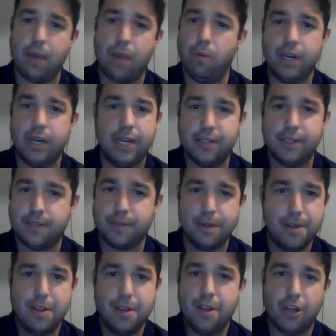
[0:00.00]
what is
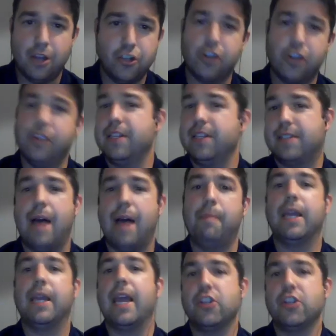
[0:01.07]
a journalist's
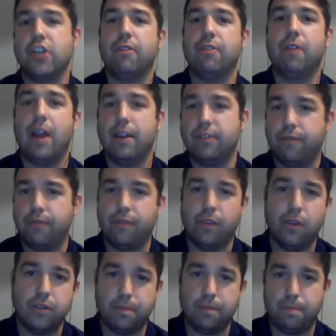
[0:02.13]
obligation, right? So for
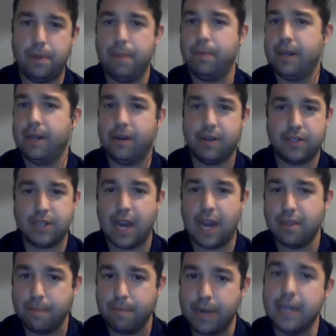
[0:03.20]
those people that are
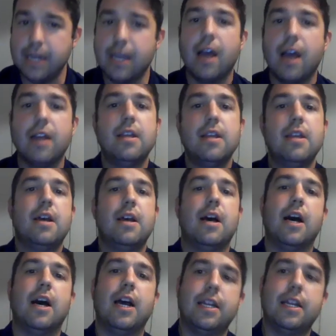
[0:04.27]
assigned the media.
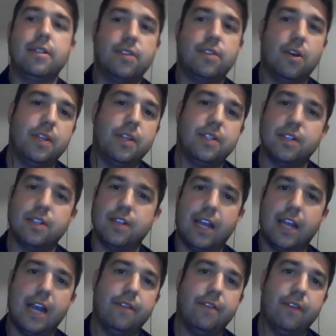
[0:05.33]
And so this is a
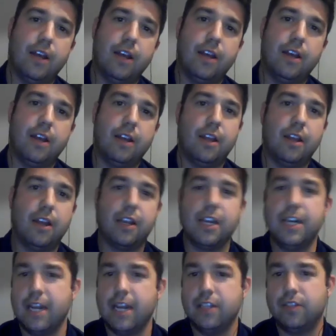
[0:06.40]
kind of a
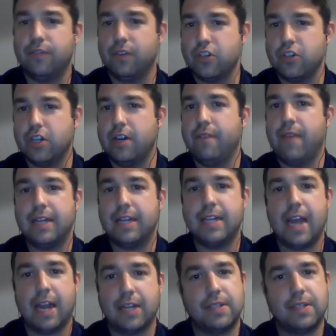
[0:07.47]
condensed version of that
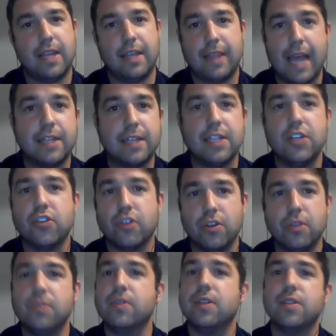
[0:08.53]
text that teacher
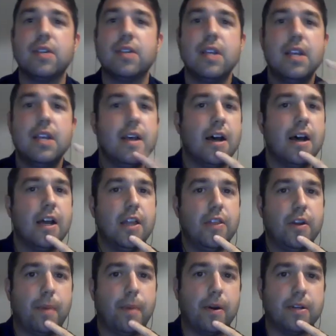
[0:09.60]
uses in
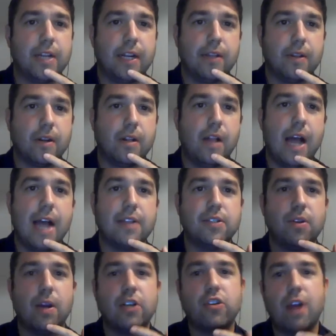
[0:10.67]
their particular class.
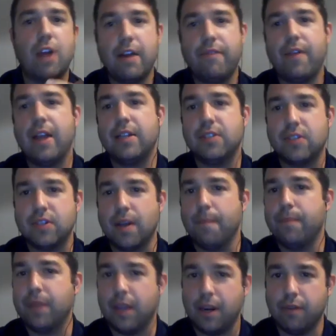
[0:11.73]
So I try to find
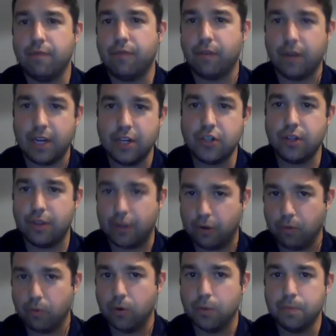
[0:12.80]
something for each of the
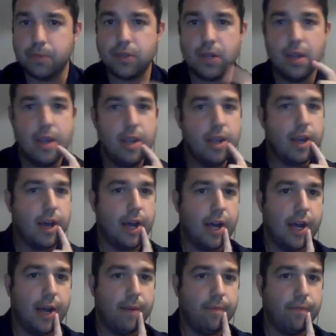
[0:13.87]
groups
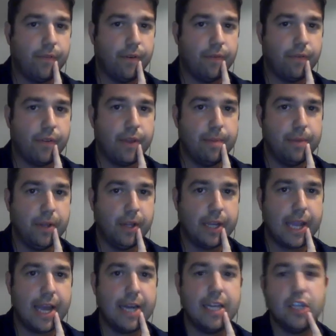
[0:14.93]
for them to
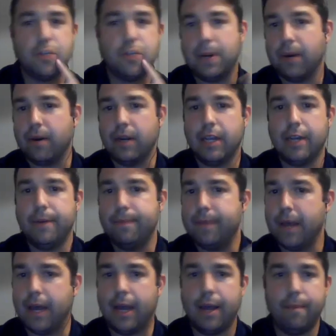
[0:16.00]
look at each period.
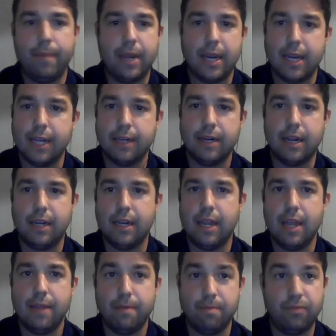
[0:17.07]

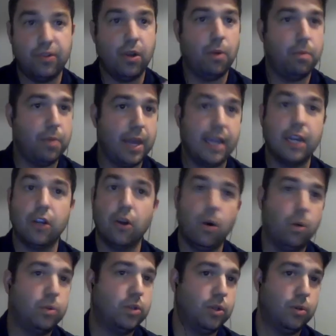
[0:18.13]
And so they can
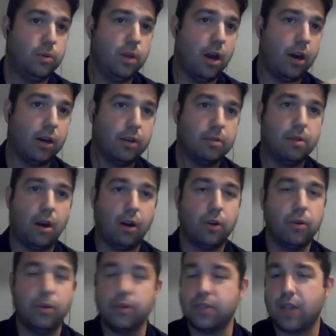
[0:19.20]
go to our
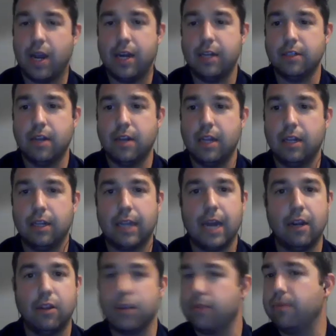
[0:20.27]
Google site and
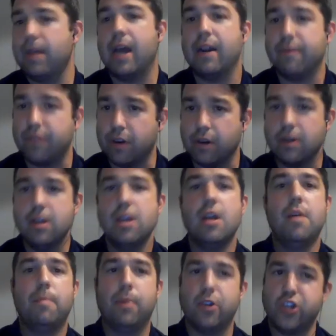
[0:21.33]
kind of look through that if they're
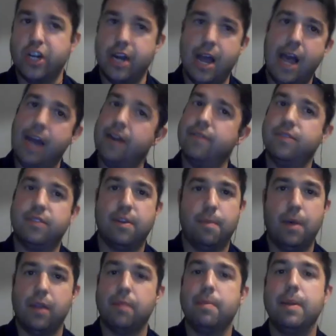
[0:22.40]
pushing ahead of
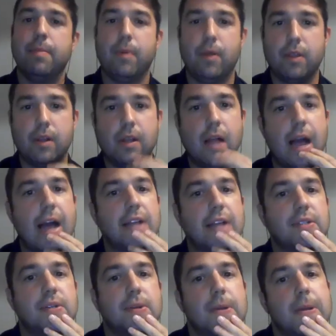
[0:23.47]
some other people in the class.